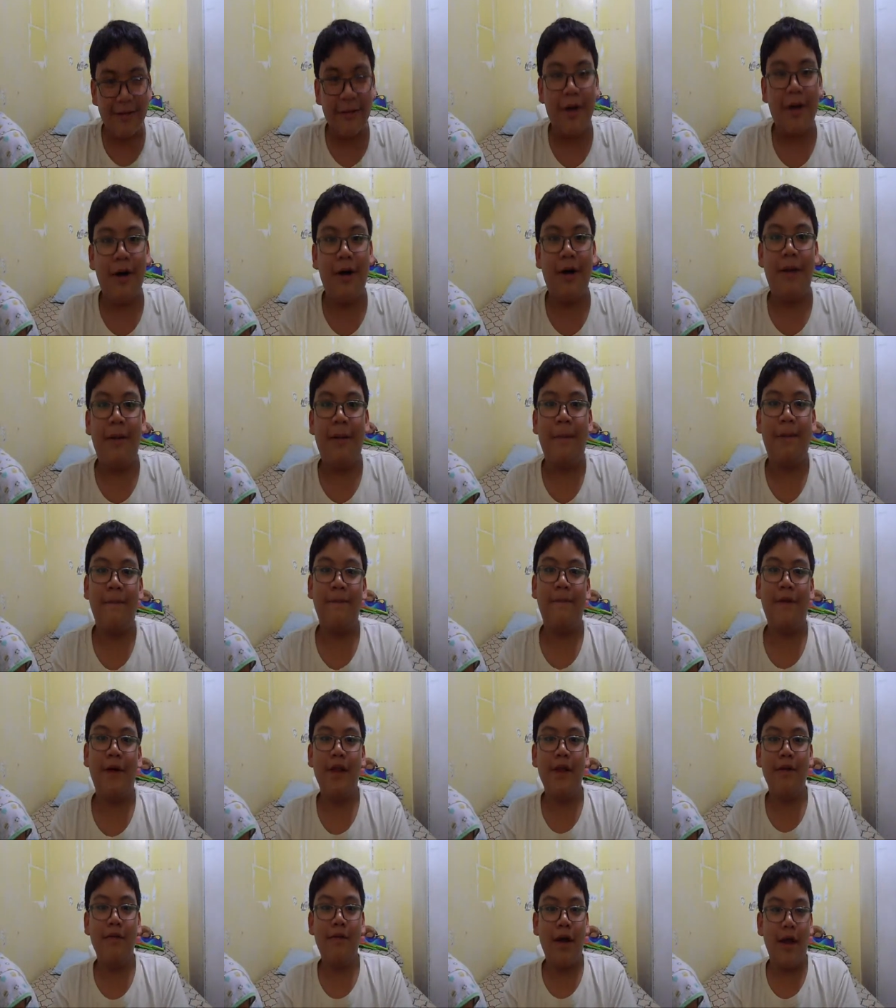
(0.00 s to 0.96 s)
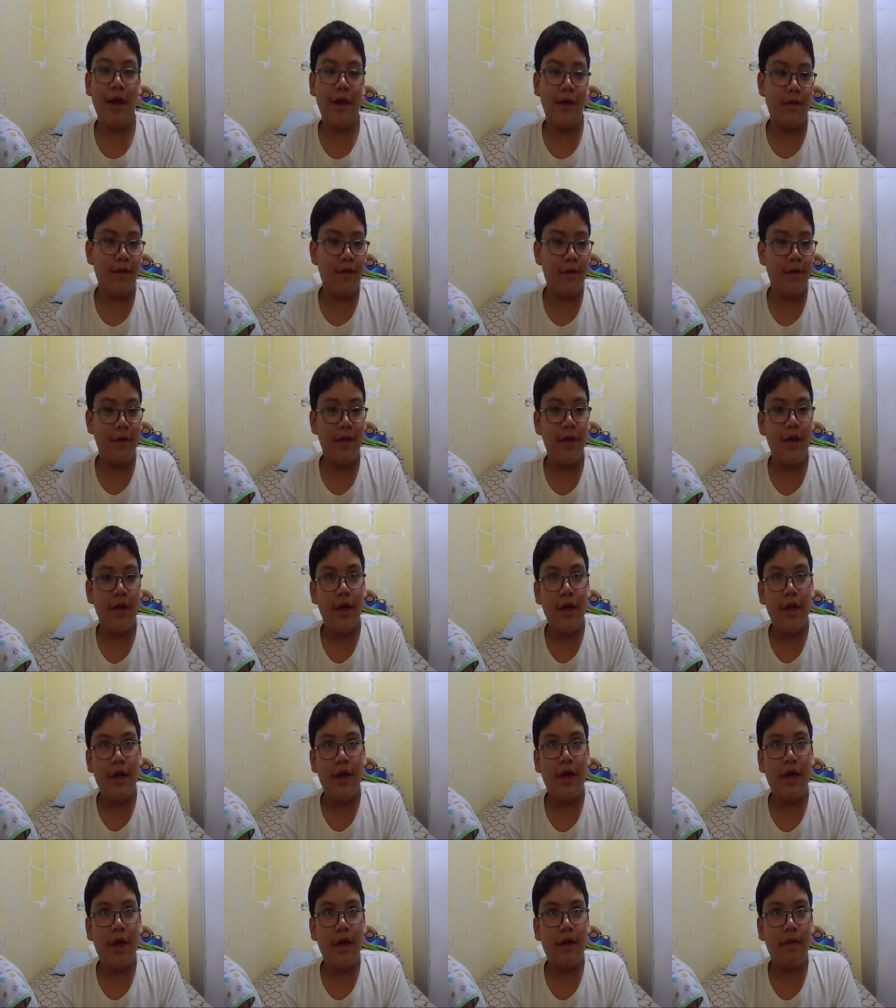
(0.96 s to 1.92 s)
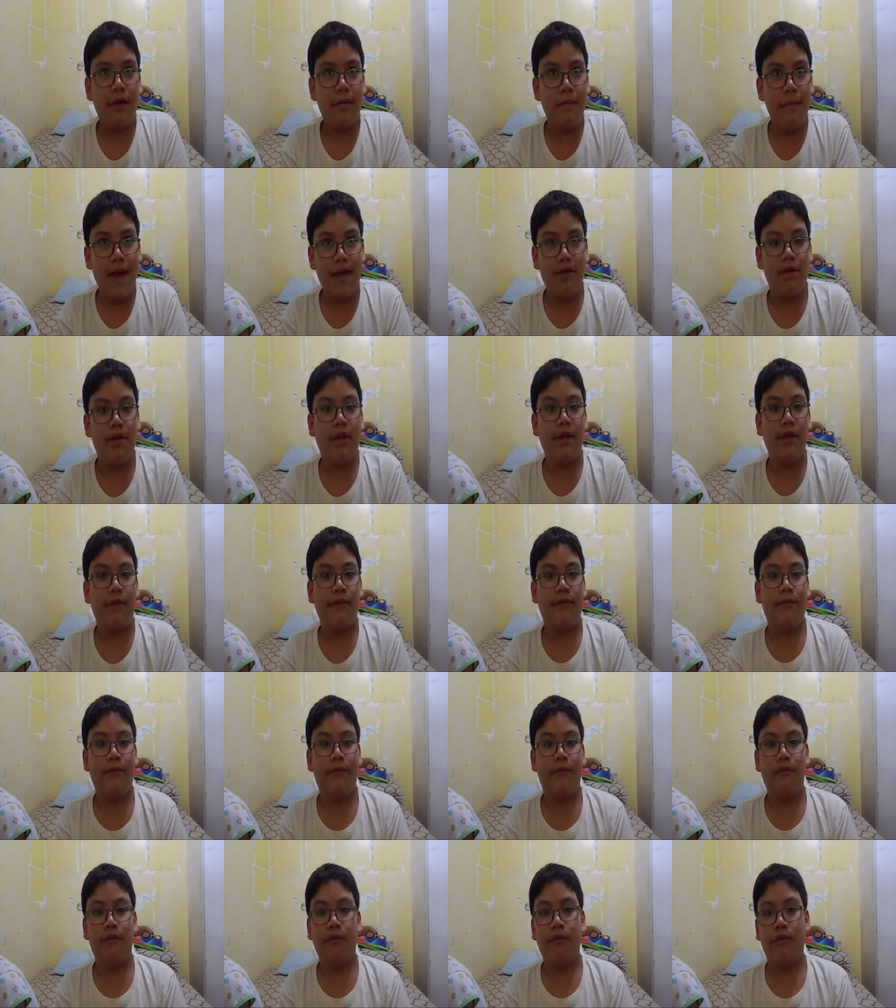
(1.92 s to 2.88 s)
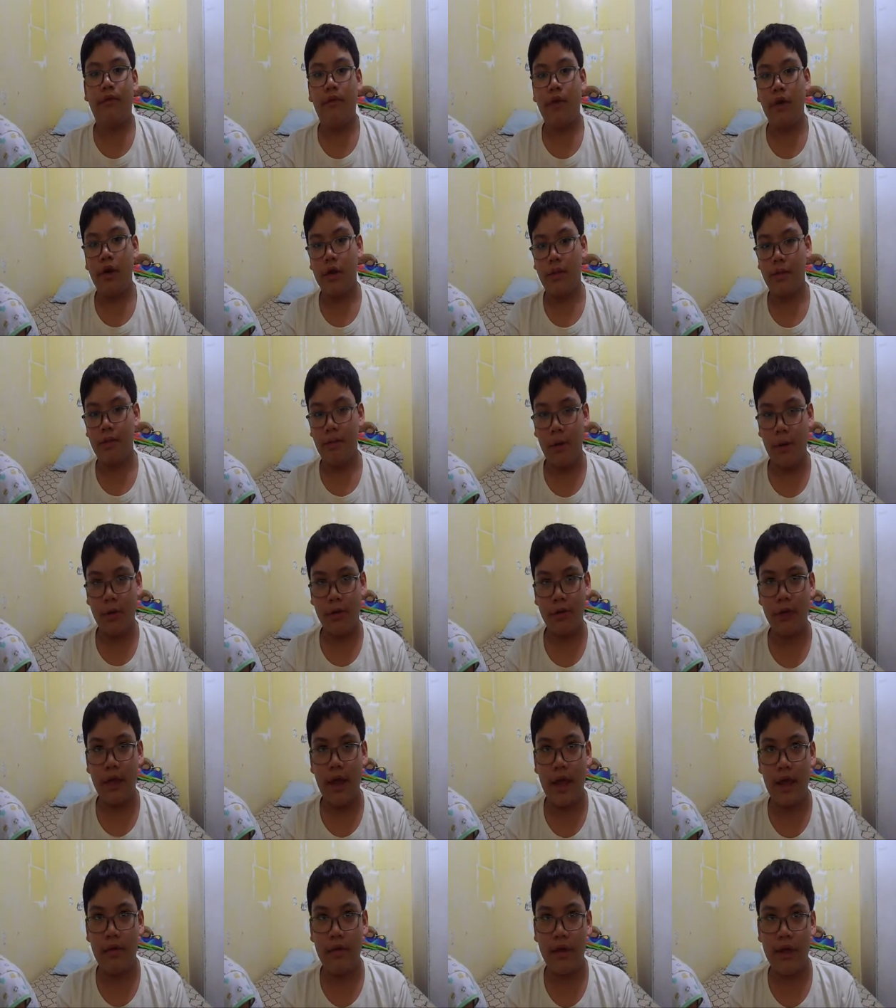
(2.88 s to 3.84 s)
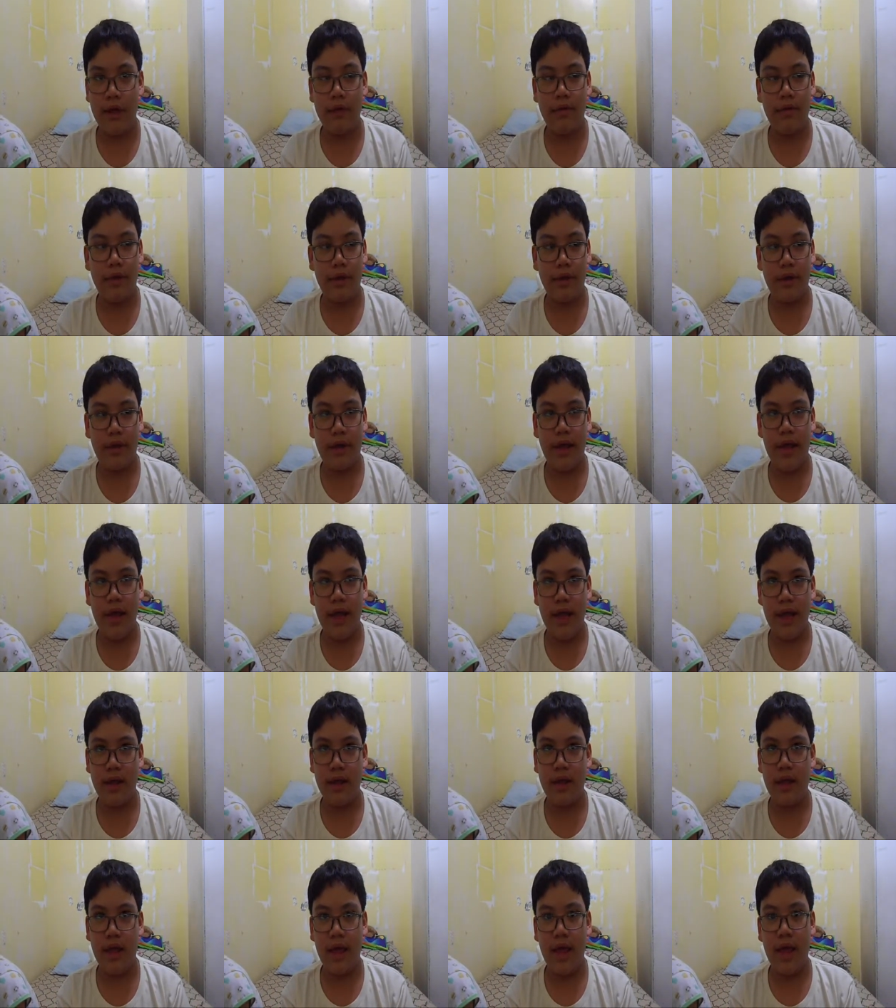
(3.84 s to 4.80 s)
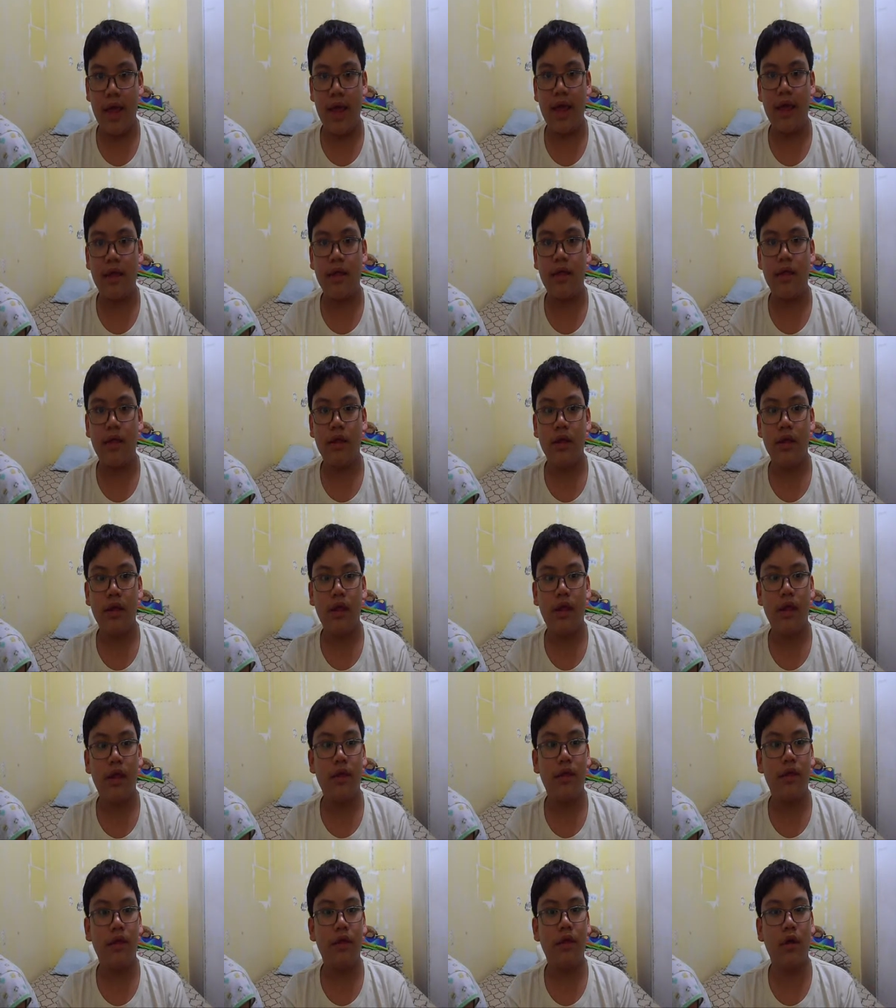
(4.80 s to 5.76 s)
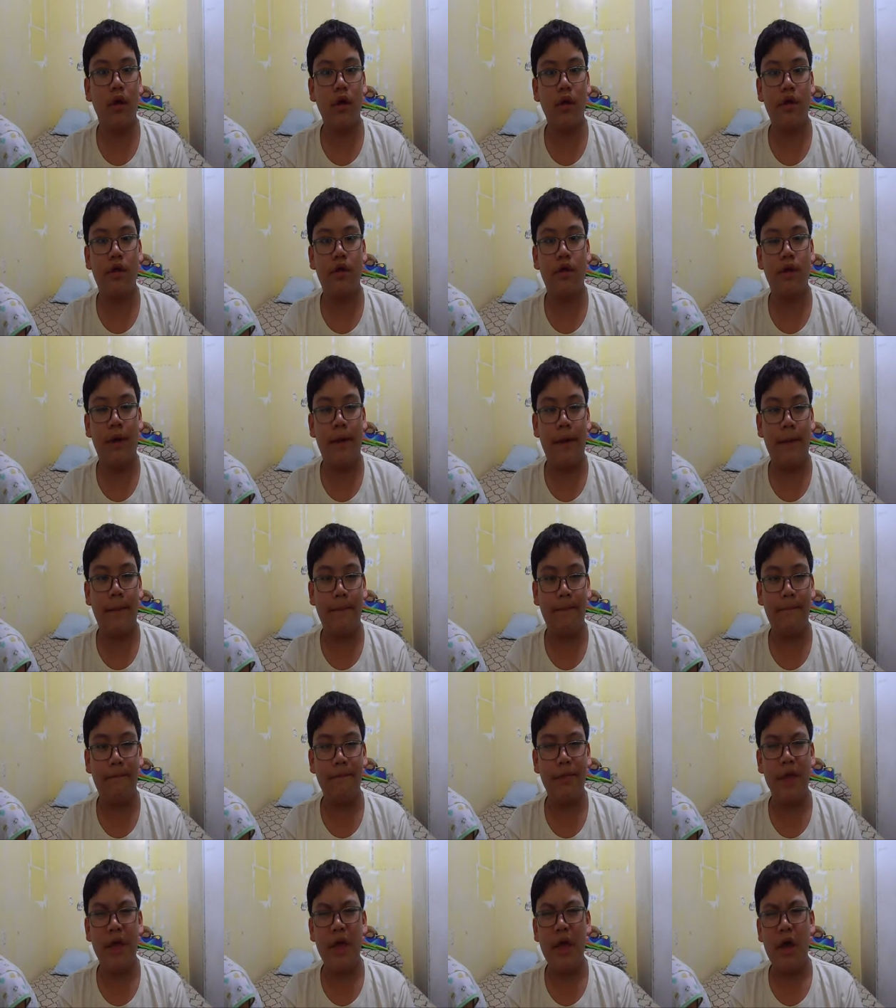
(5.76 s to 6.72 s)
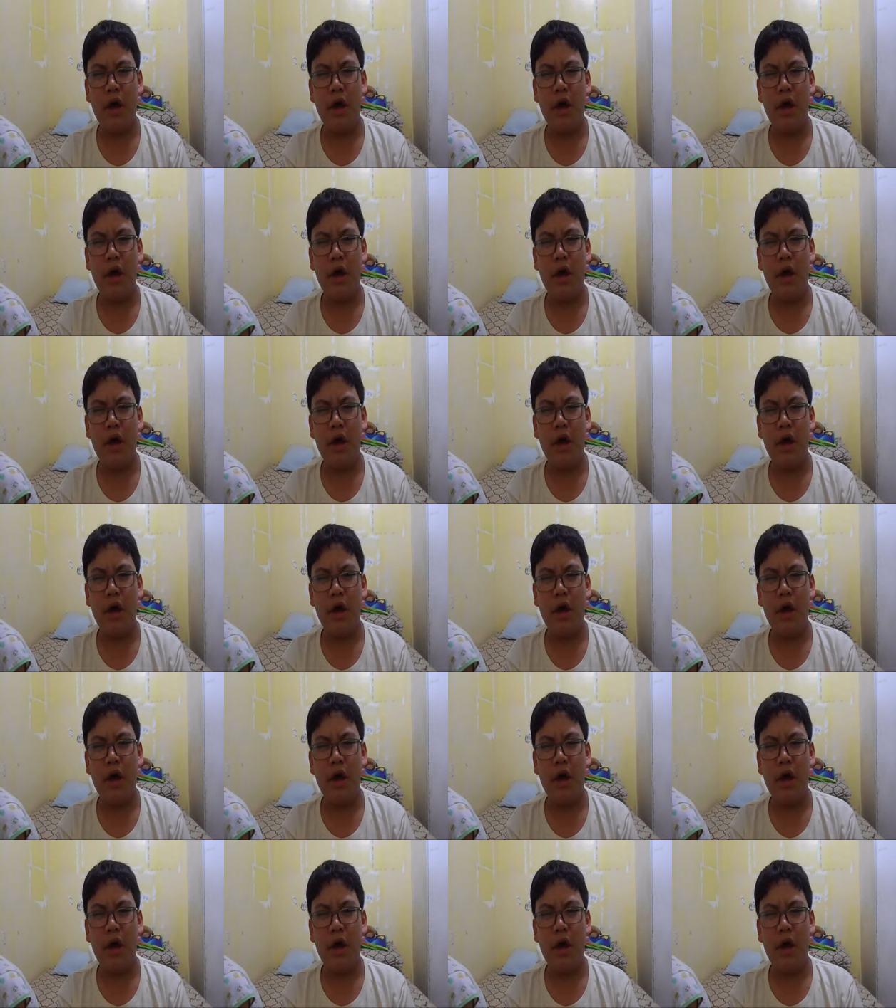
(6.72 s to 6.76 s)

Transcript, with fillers: Um, anyways, he gets a magic kit for his birthday when he was a kid, and he starts um,